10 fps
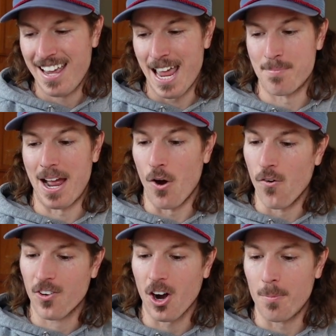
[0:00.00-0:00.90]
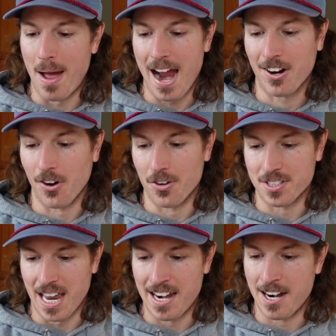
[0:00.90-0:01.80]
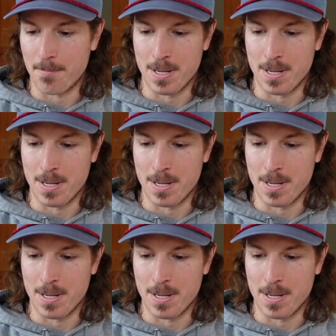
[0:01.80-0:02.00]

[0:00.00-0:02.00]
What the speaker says: And my overall macros ended up